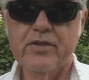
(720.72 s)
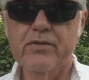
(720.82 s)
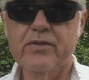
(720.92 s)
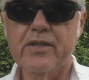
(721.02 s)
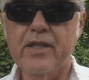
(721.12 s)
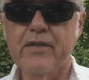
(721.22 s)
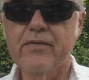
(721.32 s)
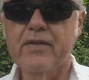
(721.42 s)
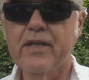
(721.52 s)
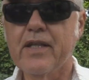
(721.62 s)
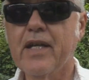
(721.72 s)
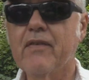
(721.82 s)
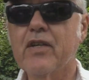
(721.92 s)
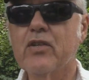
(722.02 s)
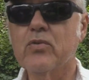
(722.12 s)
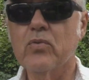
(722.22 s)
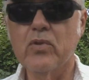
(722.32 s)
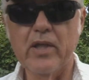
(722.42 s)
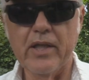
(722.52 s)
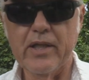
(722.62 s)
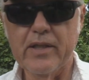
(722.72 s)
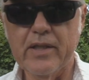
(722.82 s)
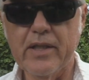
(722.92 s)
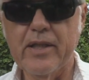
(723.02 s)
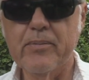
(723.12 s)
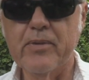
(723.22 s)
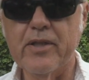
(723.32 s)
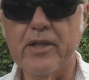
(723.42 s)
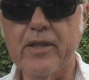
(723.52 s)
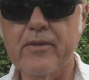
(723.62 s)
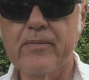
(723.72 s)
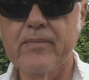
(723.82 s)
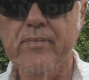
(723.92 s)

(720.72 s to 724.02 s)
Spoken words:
shoot safe and have a great day of plinking.